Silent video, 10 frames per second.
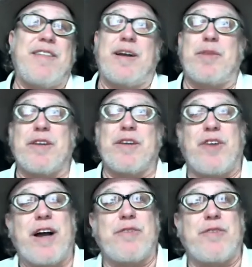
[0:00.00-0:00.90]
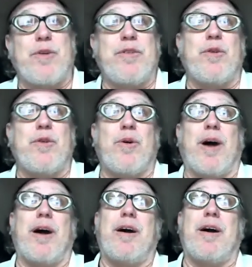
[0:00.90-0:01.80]
I'm going to talk with you
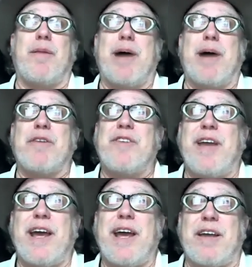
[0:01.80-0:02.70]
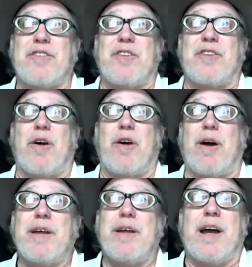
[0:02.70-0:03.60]
about today.
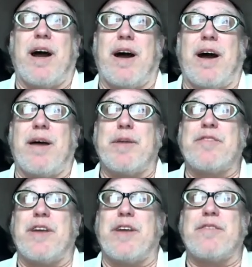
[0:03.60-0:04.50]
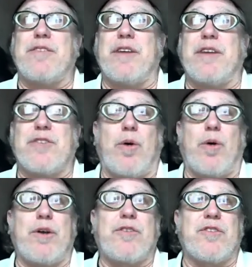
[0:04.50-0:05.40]
So it's
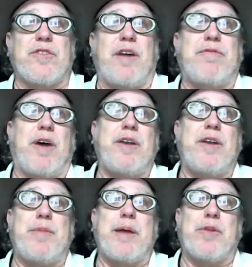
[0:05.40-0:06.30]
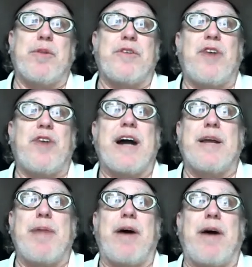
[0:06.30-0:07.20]
always fun to be able to
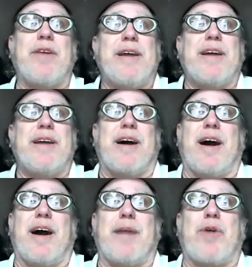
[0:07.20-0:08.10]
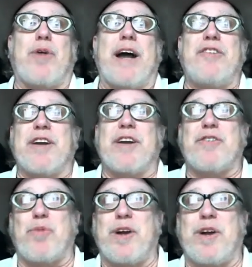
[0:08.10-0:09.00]
talk about
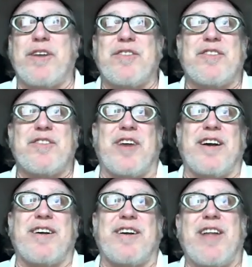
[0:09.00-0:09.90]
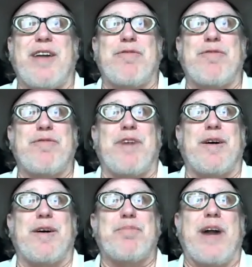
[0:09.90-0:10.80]
projects, whereas a lot of
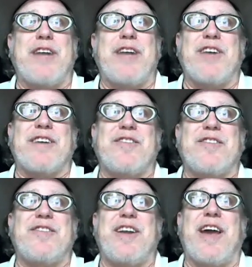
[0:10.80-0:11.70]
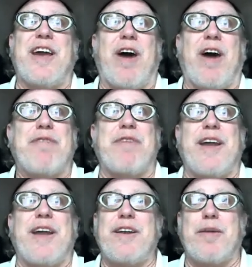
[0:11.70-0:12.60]
projects today
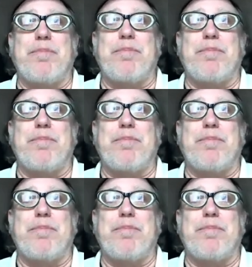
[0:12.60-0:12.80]
often end up